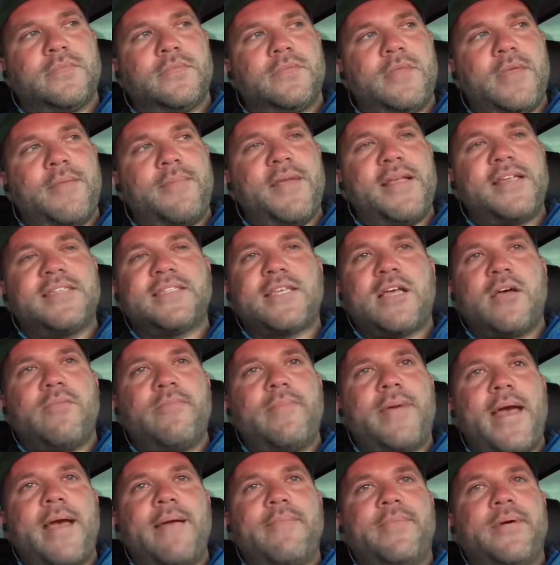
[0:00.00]
may sound
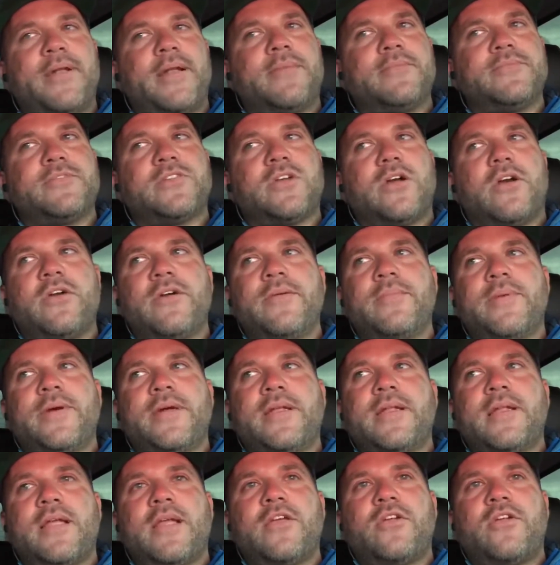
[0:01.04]
bad, but I'm sorry,
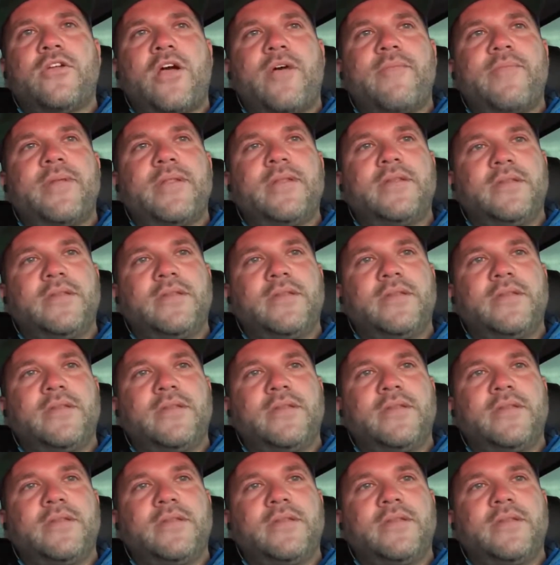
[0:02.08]
but I've